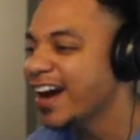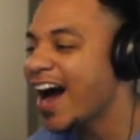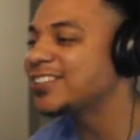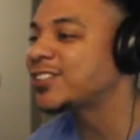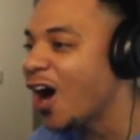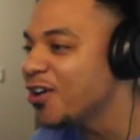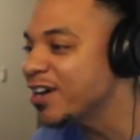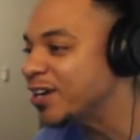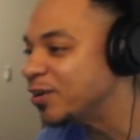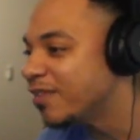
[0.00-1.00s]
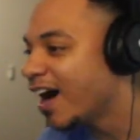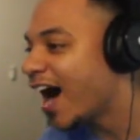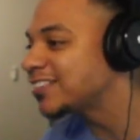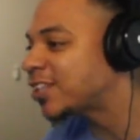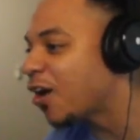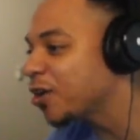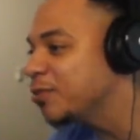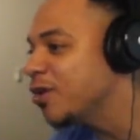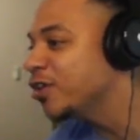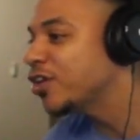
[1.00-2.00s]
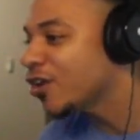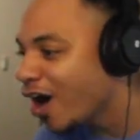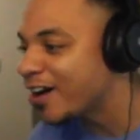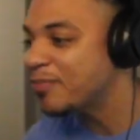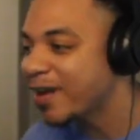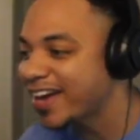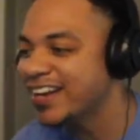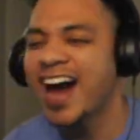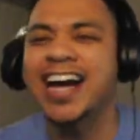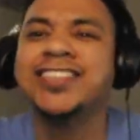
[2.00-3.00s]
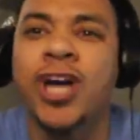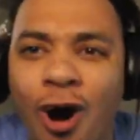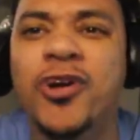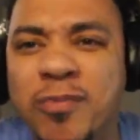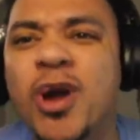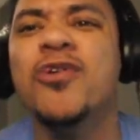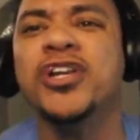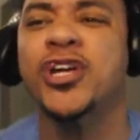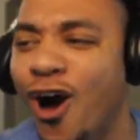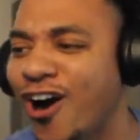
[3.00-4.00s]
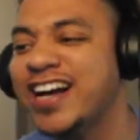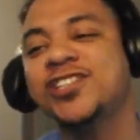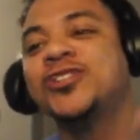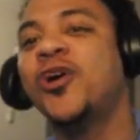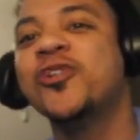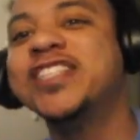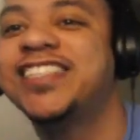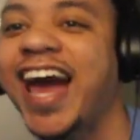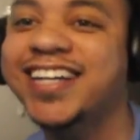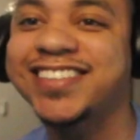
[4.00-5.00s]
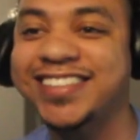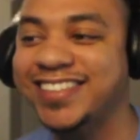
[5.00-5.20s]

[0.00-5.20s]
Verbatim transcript: Oh I told him. God. I told him you in New York, man. I told him you in New York. That's Adoree' Jackson.